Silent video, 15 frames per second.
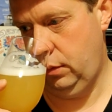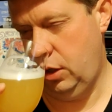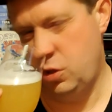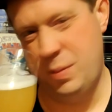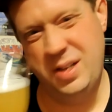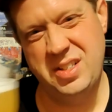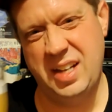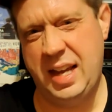
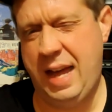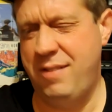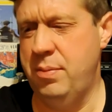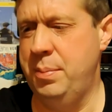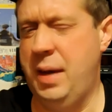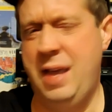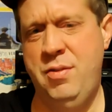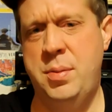Smells like I
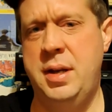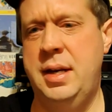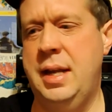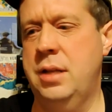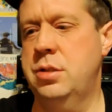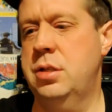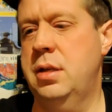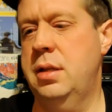might have a bit of
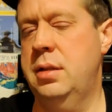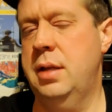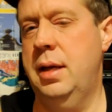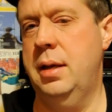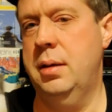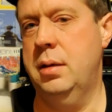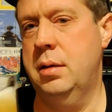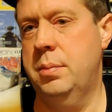Nelson in
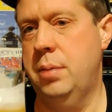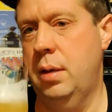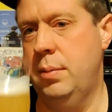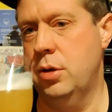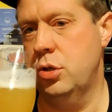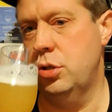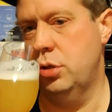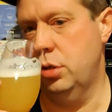there, but
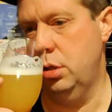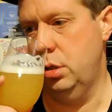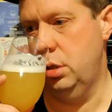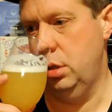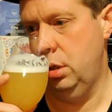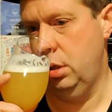I'm not sure.